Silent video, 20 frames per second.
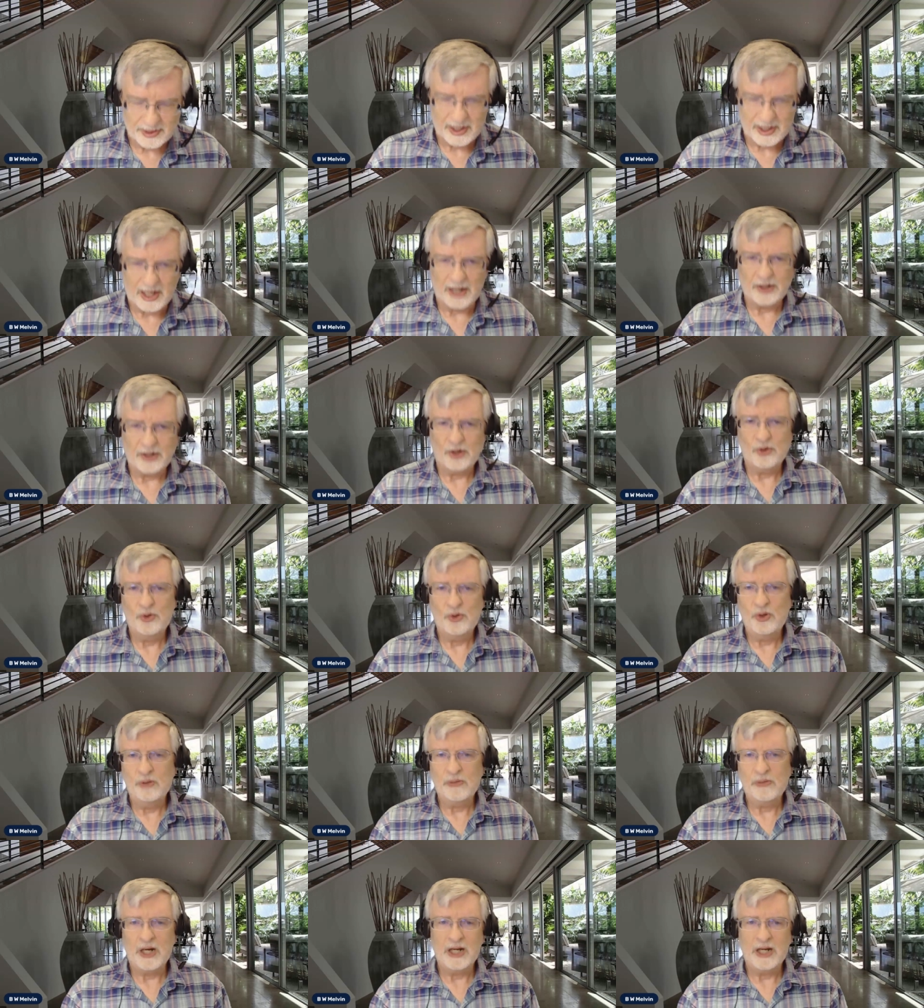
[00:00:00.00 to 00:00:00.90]
I know
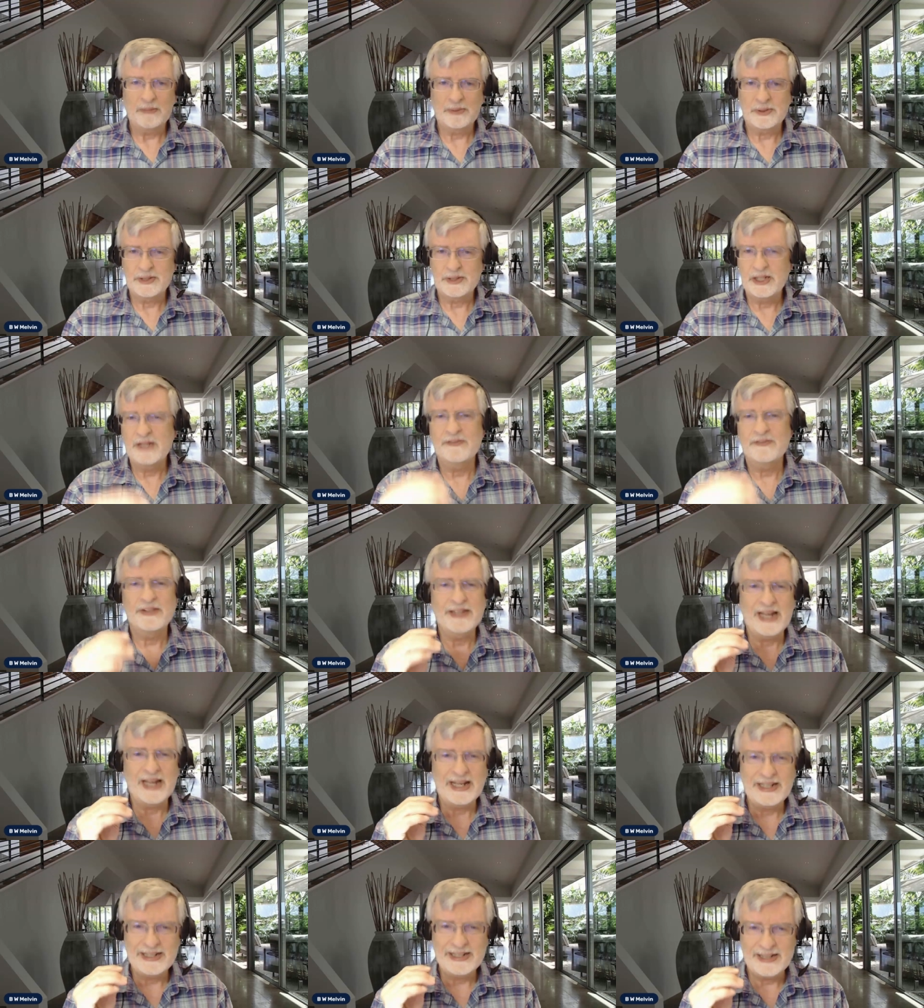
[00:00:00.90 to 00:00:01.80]
whom I believe, and
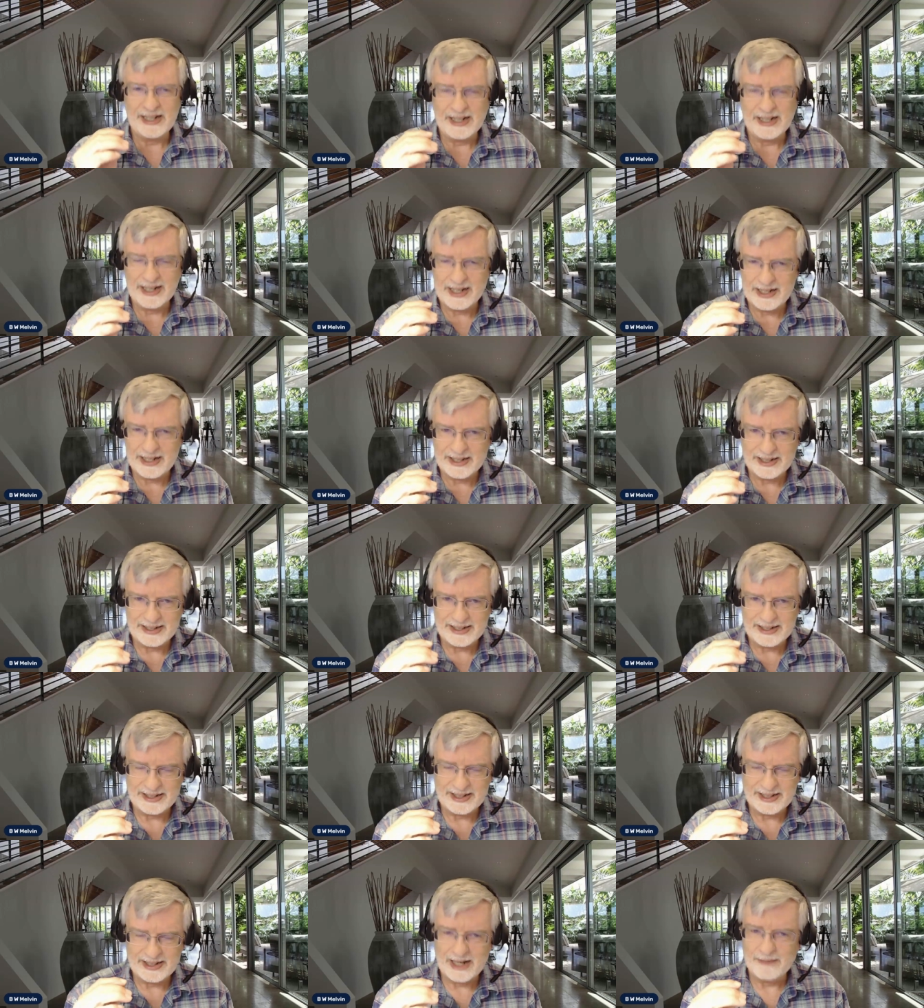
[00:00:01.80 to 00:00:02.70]
that he and I
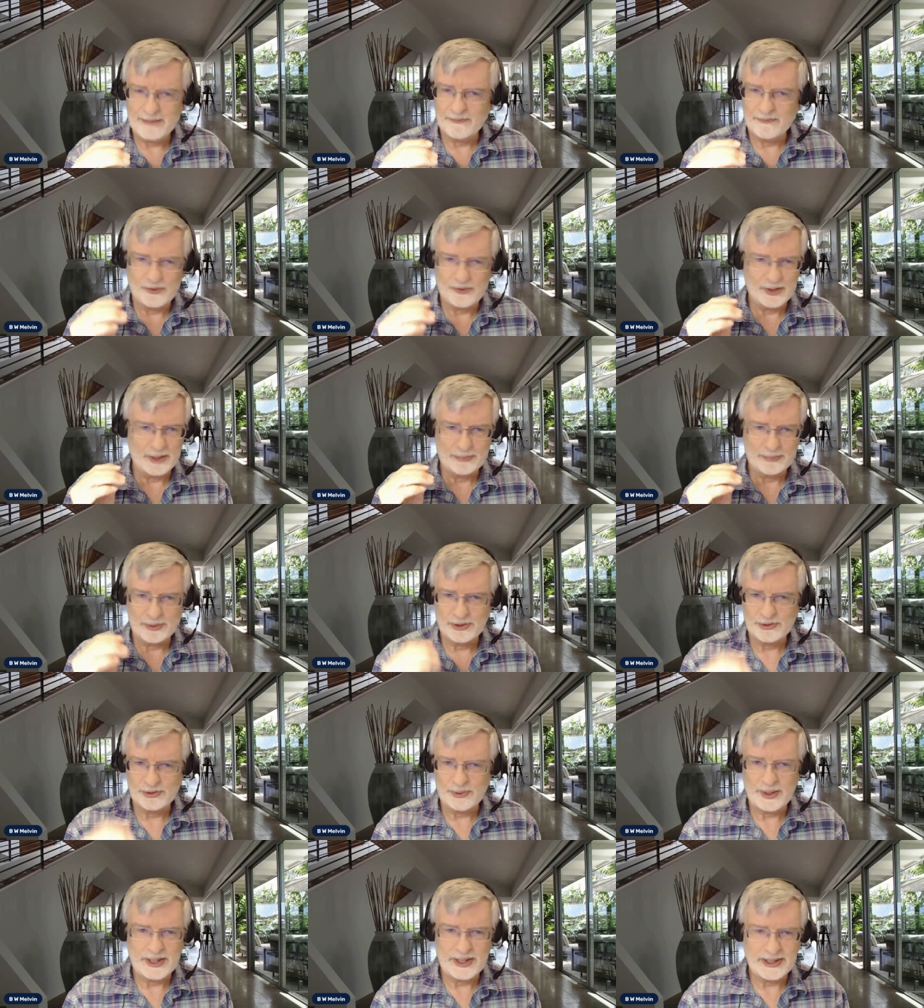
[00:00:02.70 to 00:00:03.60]
and I'm fully
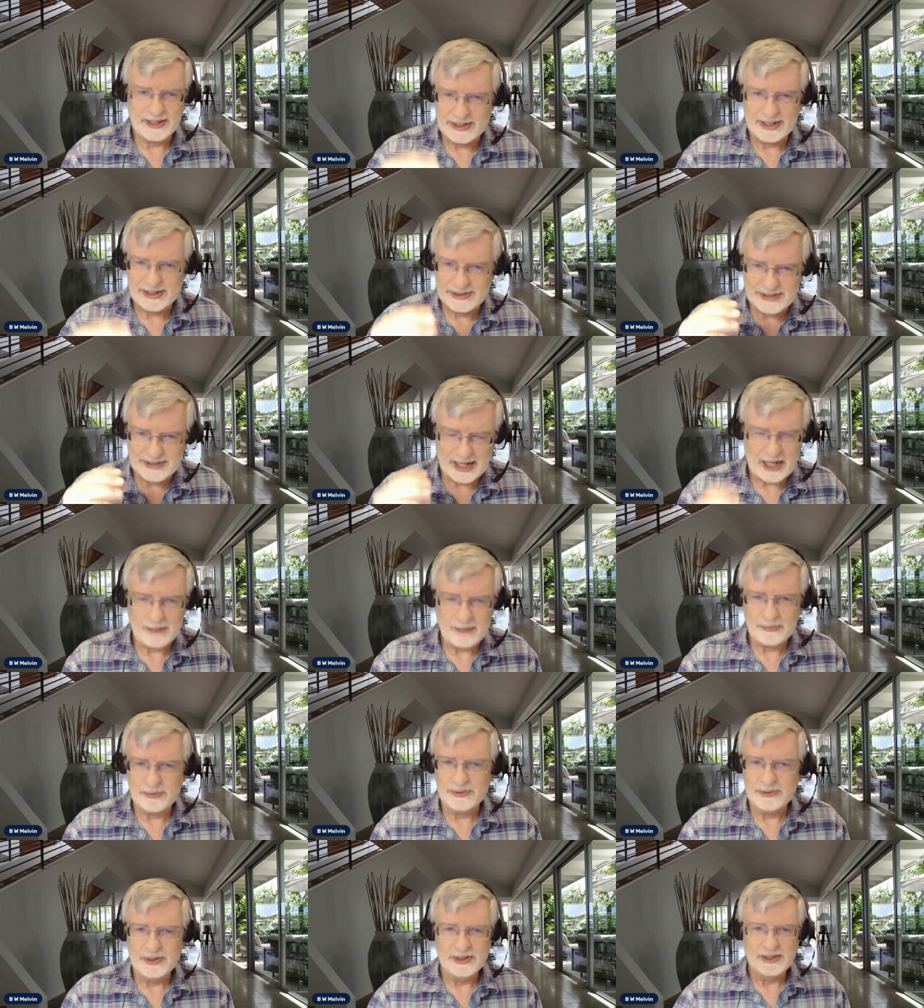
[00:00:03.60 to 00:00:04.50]
persuaded that he's
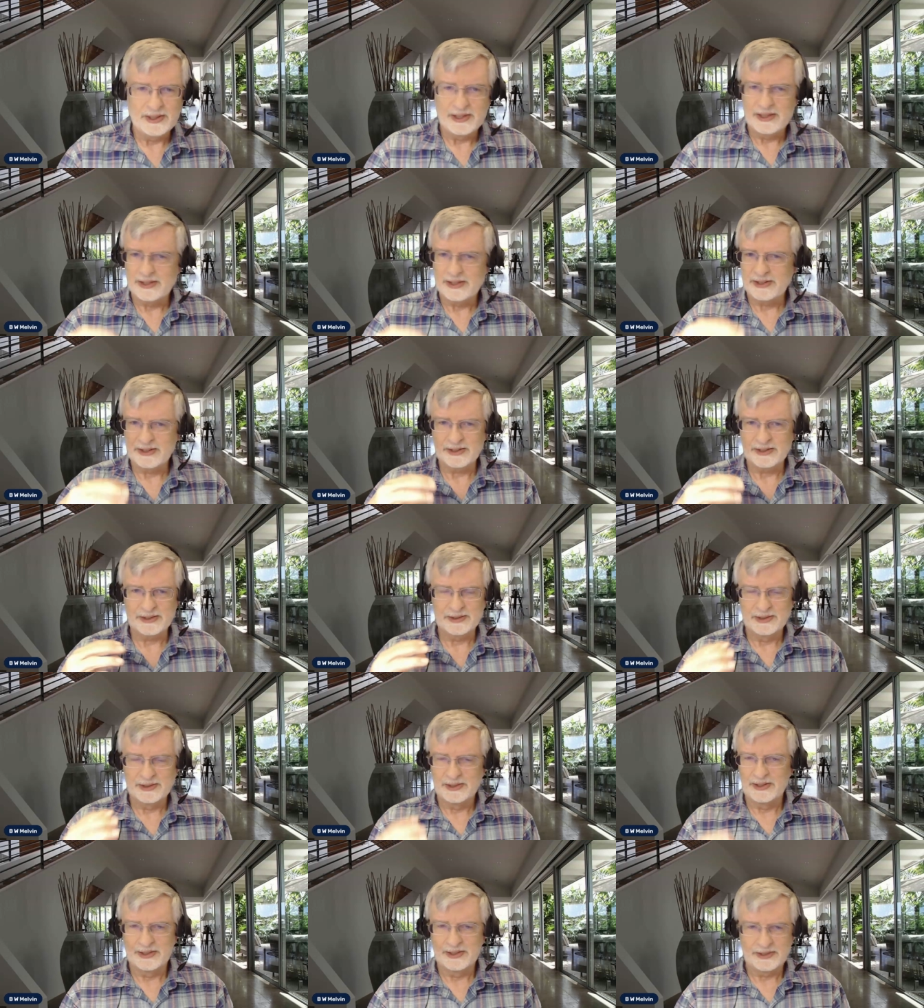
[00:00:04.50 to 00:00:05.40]
able to
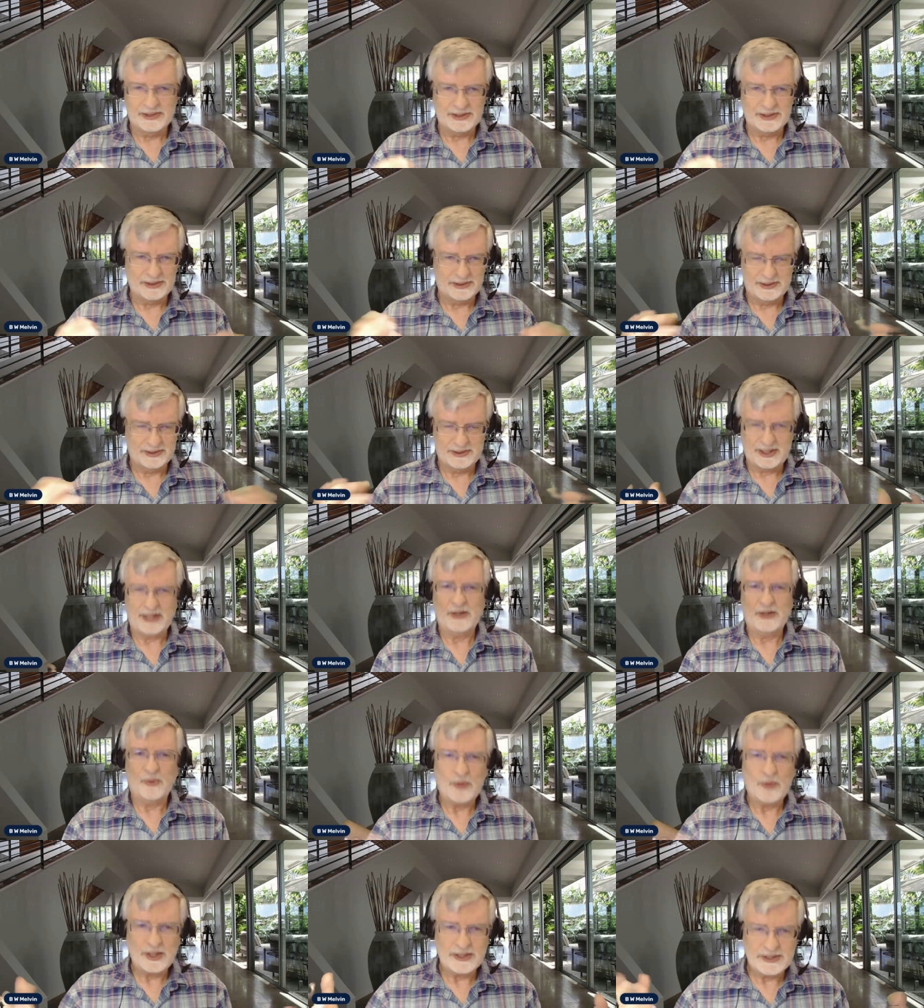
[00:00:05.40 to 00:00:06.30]
to
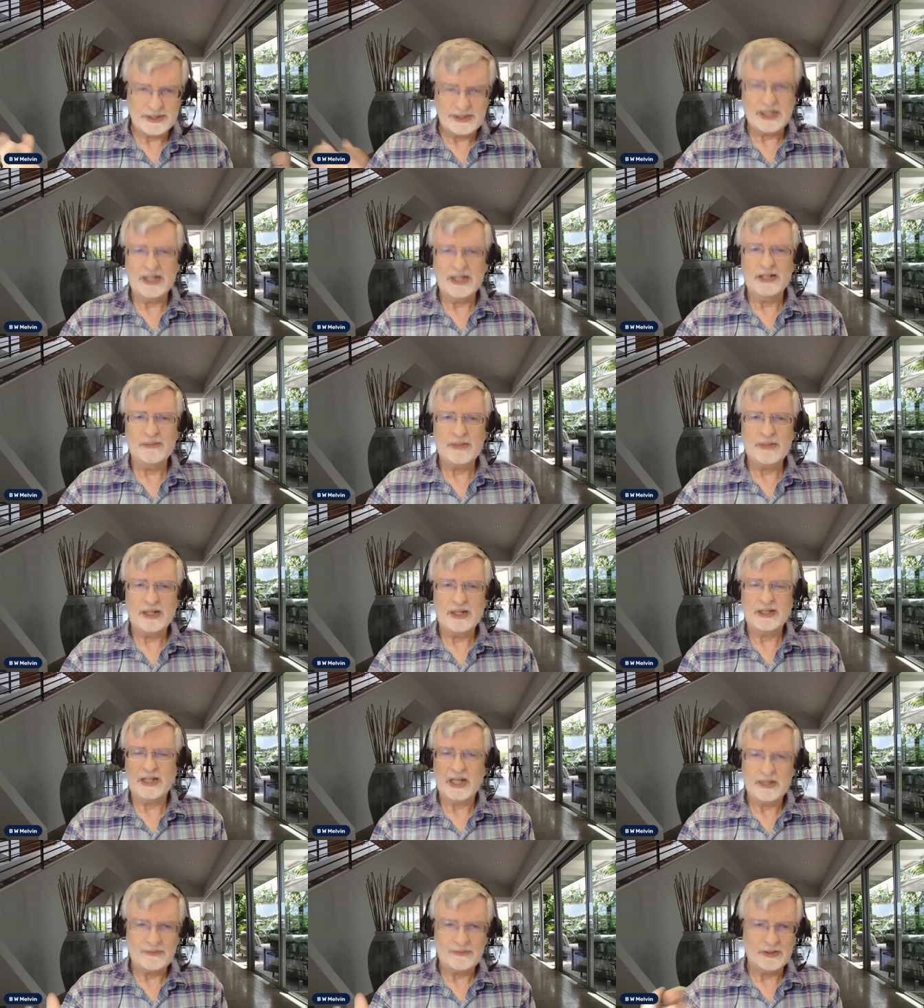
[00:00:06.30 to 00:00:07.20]
take what he's done in my
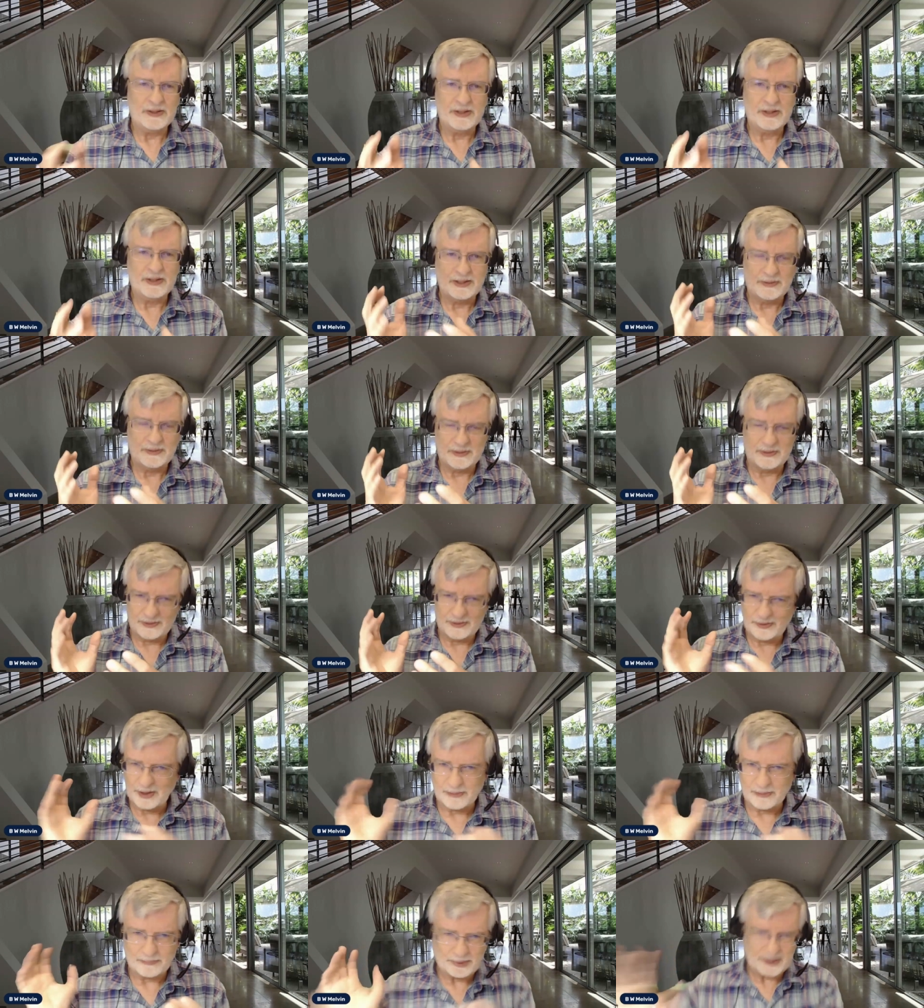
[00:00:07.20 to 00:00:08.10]
life and
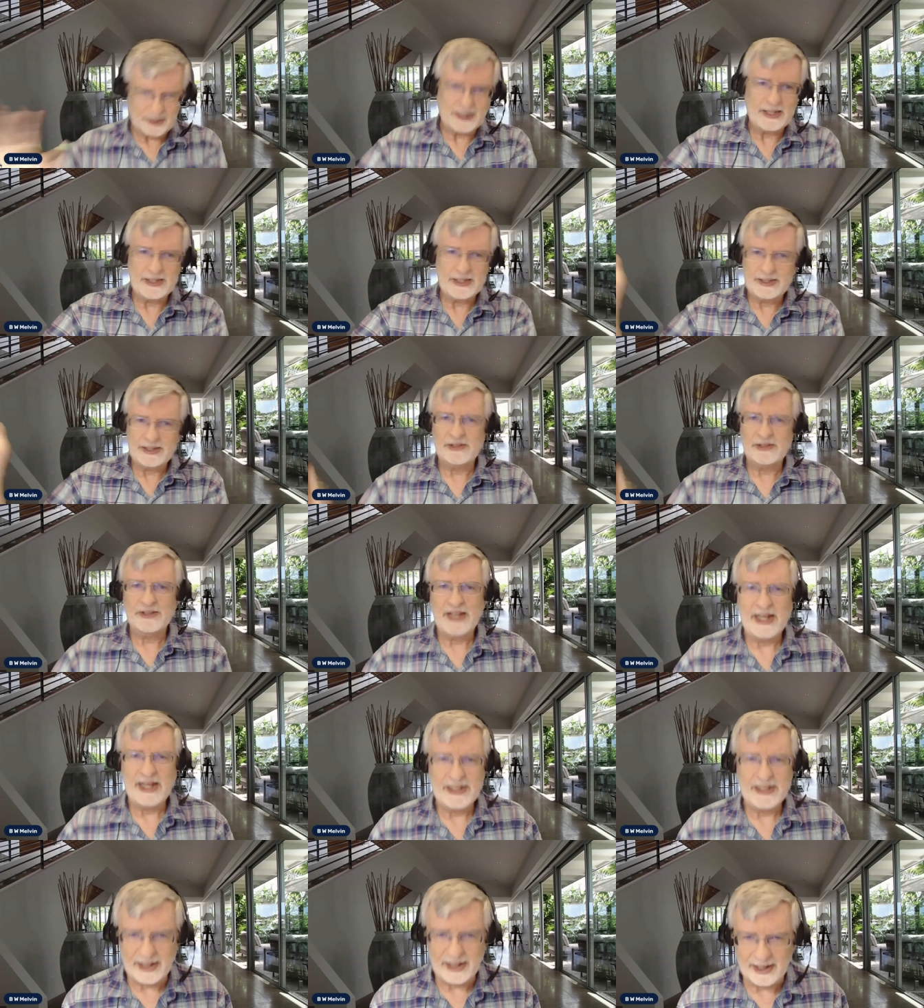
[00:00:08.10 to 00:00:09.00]
complete it until
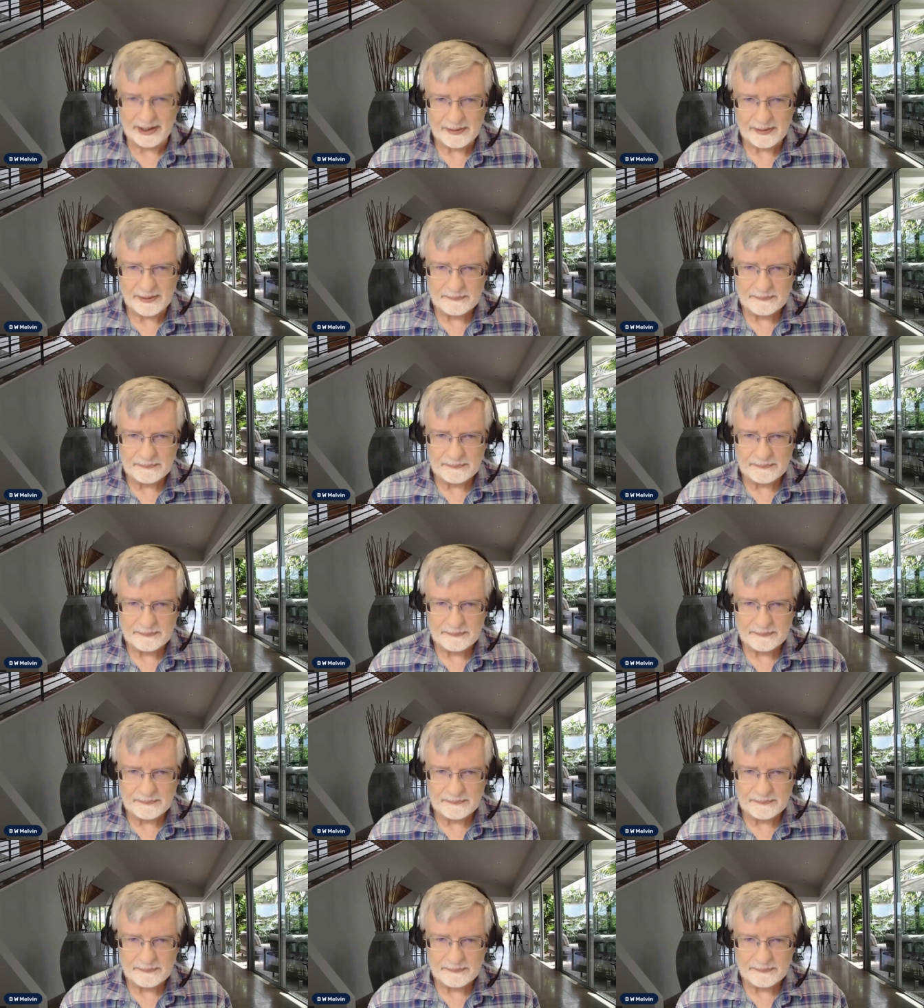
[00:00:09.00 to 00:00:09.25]
that day.